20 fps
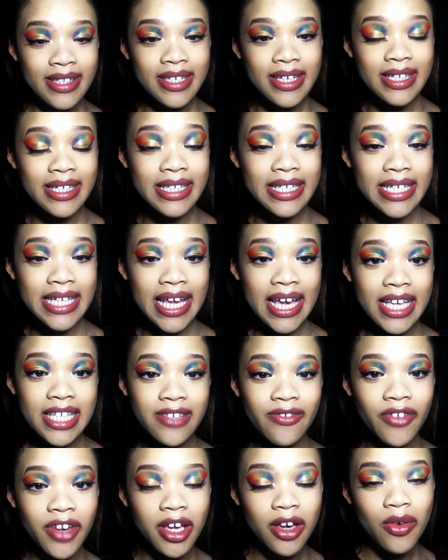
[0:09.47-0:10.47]
In
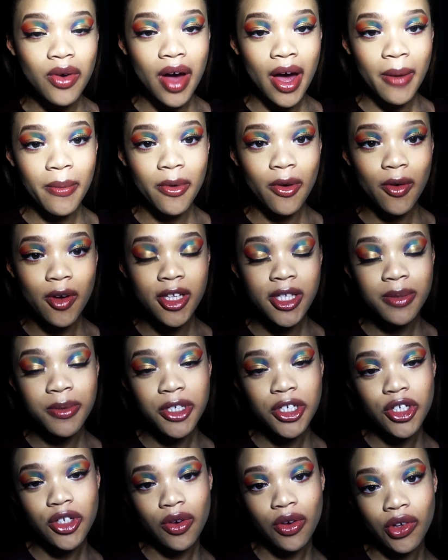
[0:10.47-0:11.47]
today's video, I'm going to
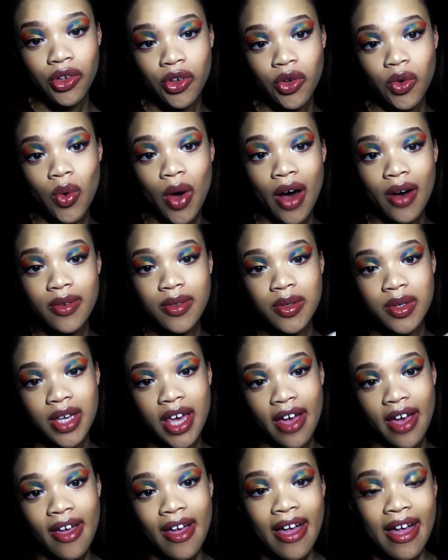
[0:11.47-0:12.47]
be showing you how to
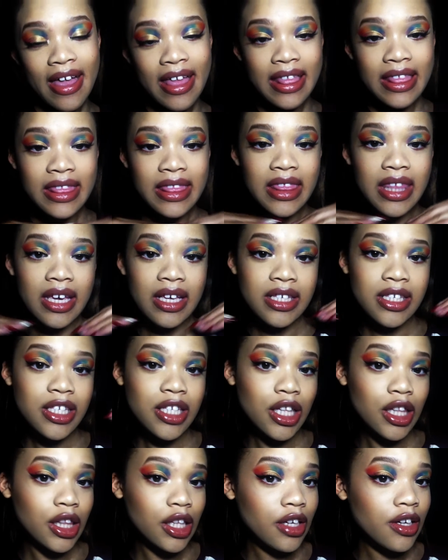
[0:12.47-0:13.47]
get
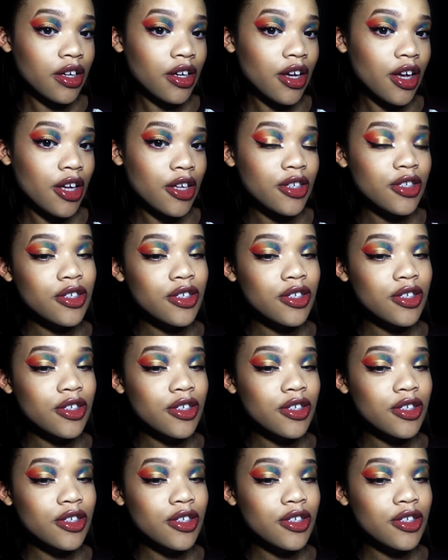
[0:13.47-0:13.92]
this look.